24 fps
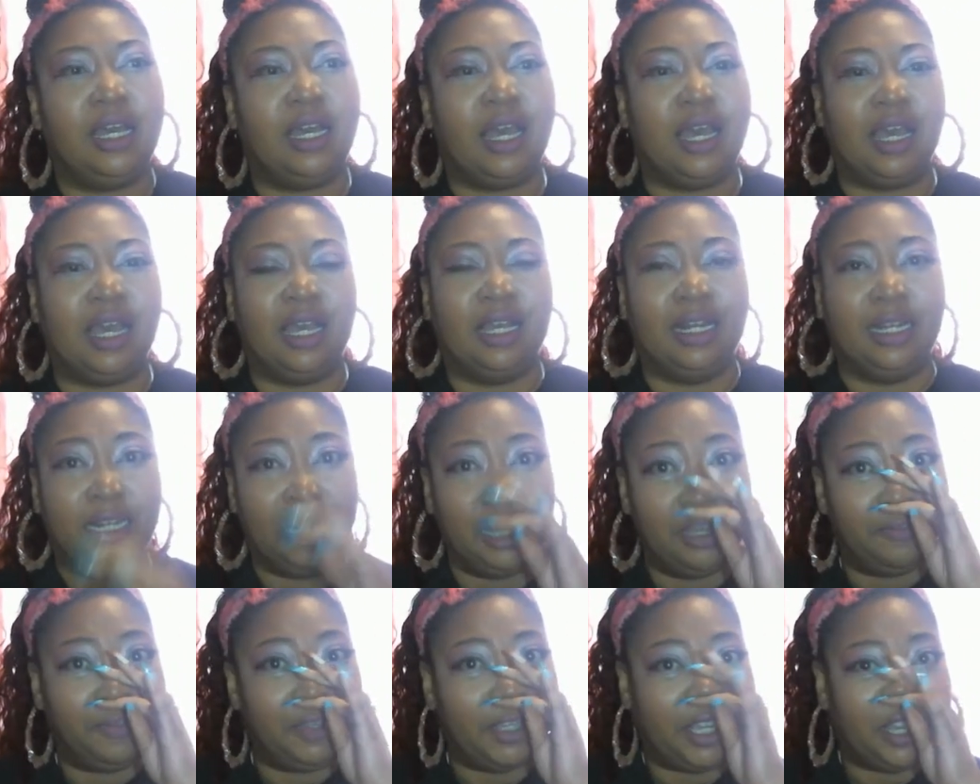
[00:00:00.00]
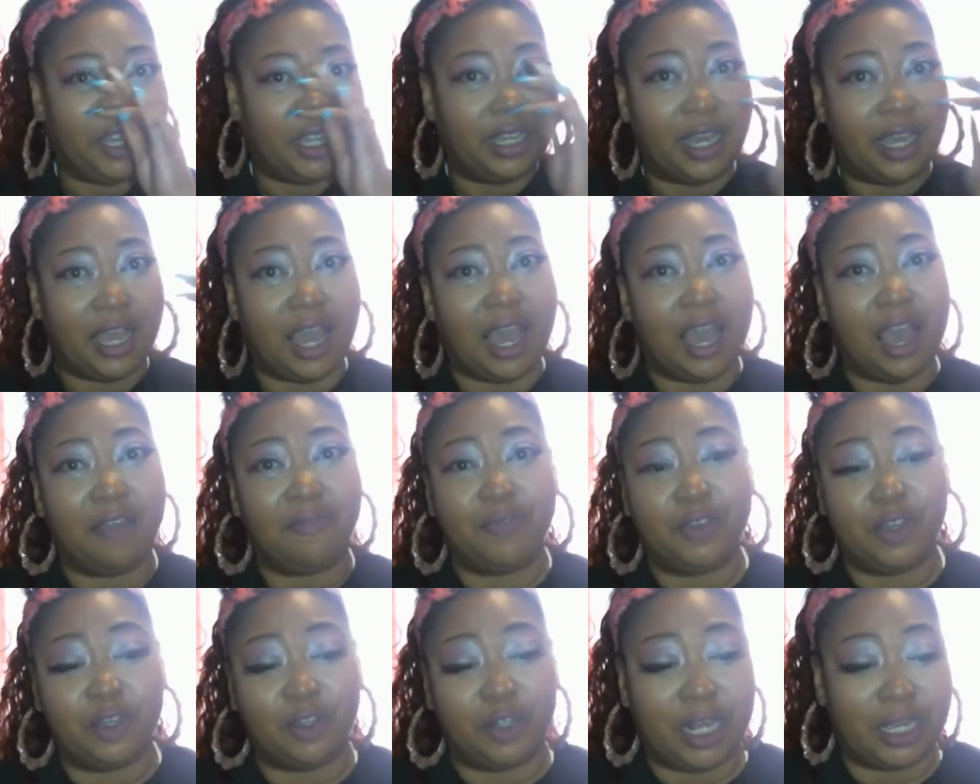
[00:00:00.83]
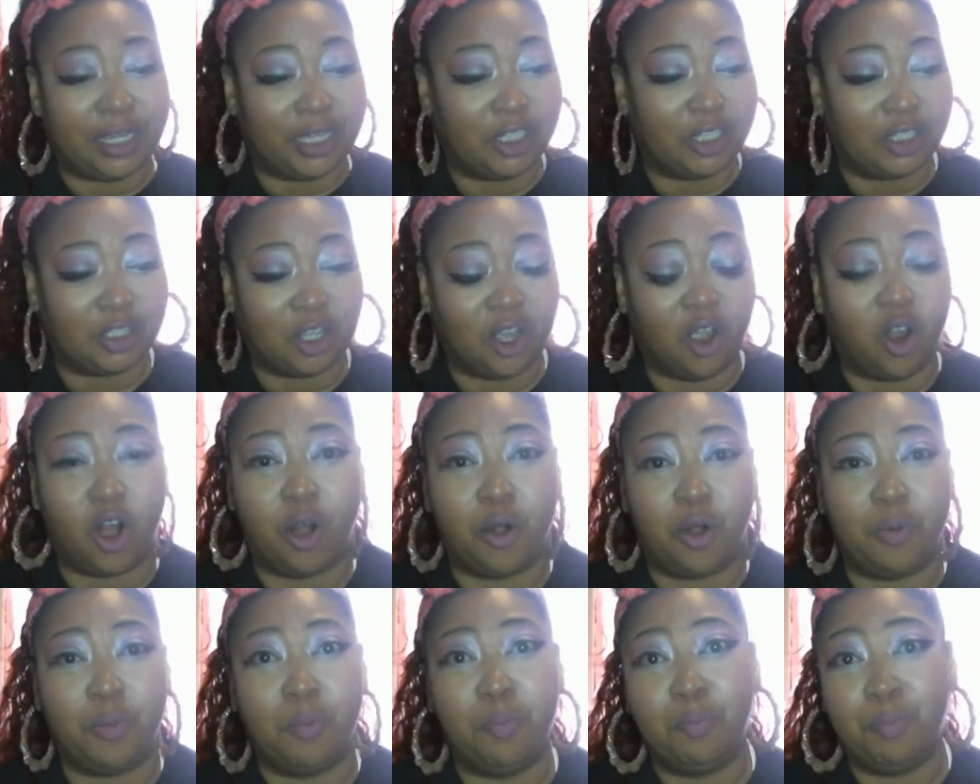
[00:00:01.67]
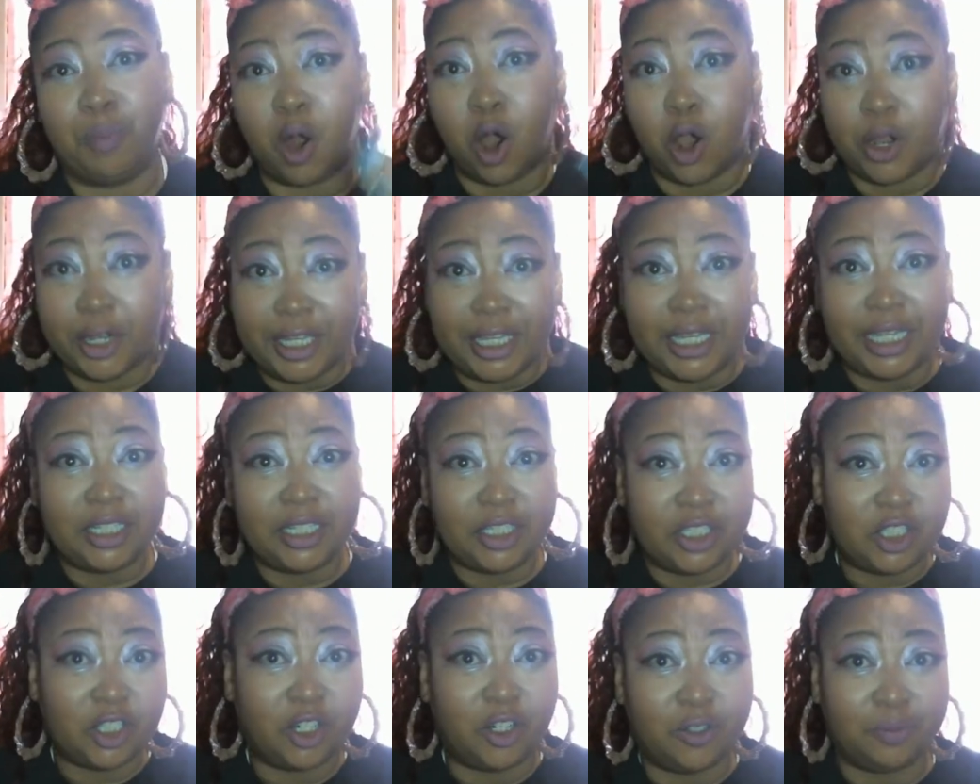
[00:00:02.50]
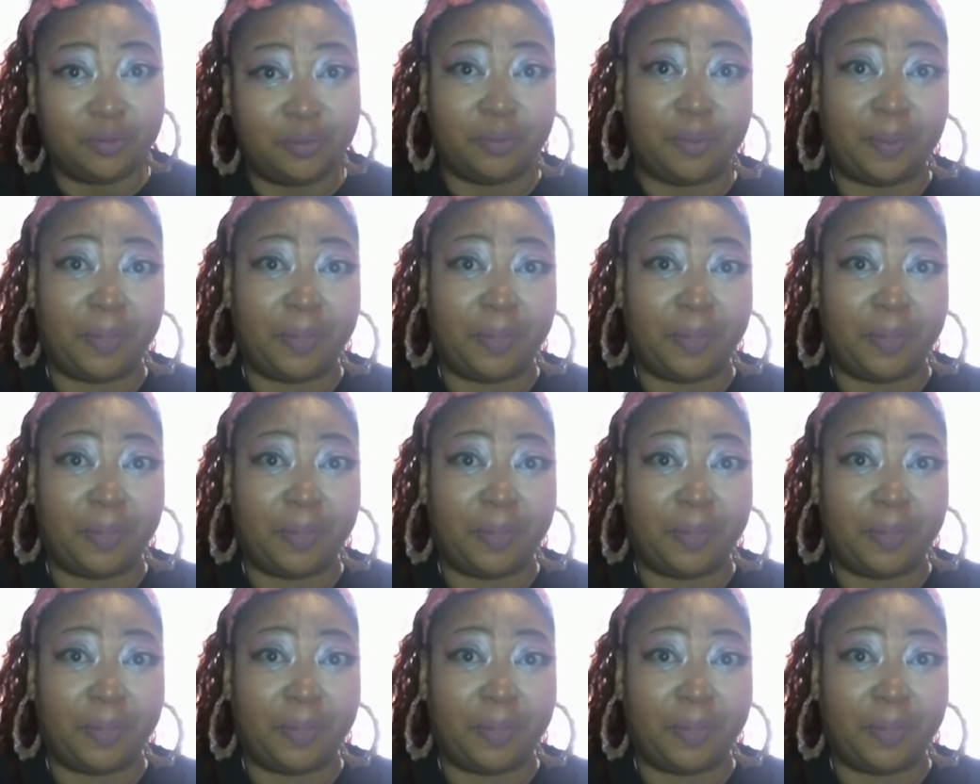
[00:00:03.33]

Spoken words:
Olivia, I feel like, is our Marty insert,